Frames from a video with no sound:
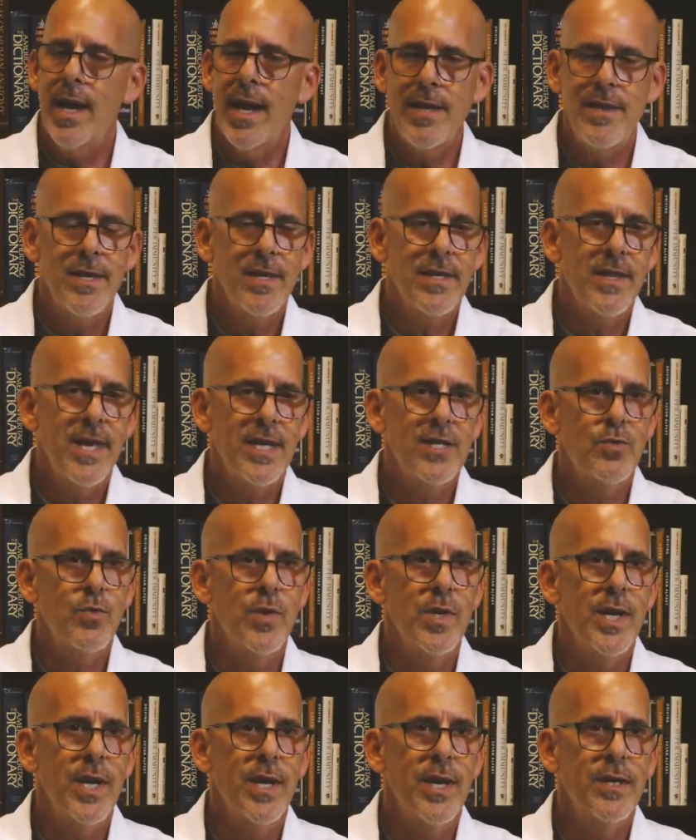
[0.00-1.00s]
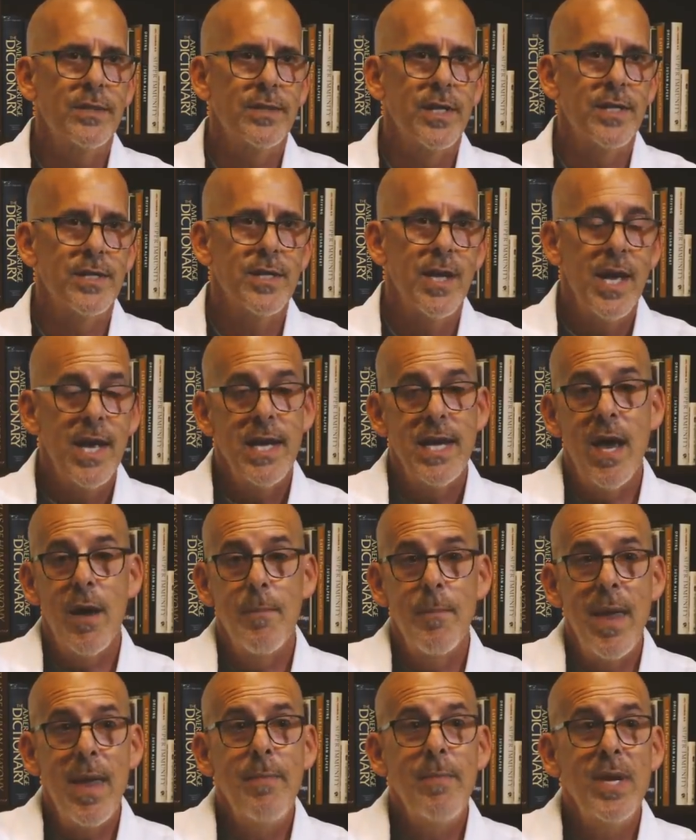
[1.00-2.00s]
And I think that's ridiculous. Now,
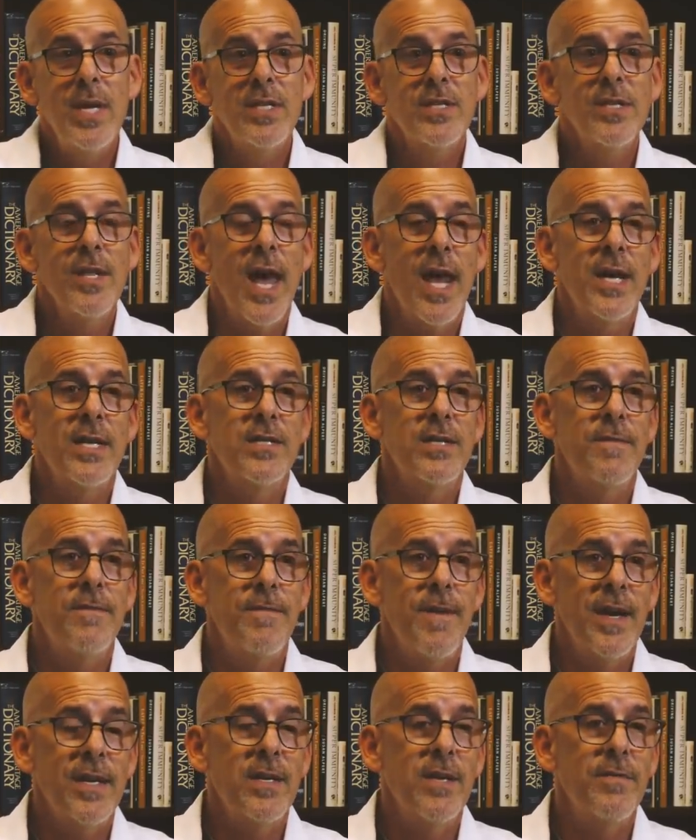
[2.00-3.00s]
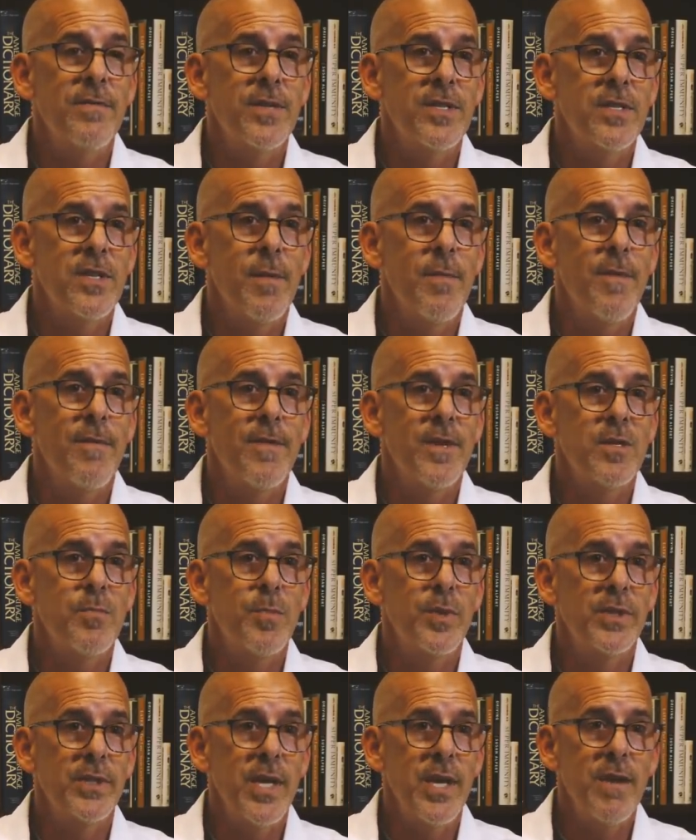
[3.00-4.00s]
maybe it's not as effective as some of us
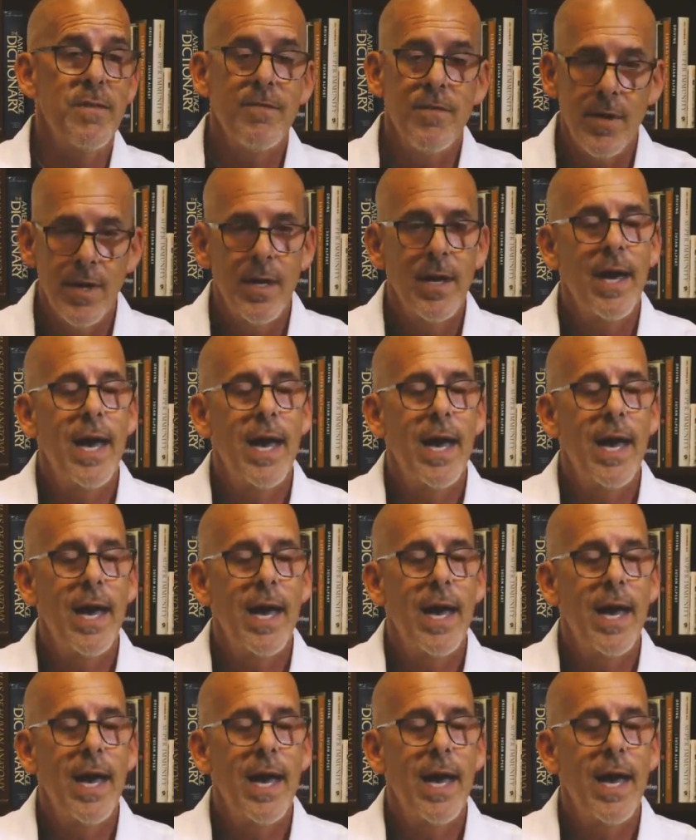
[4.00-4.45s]
believe.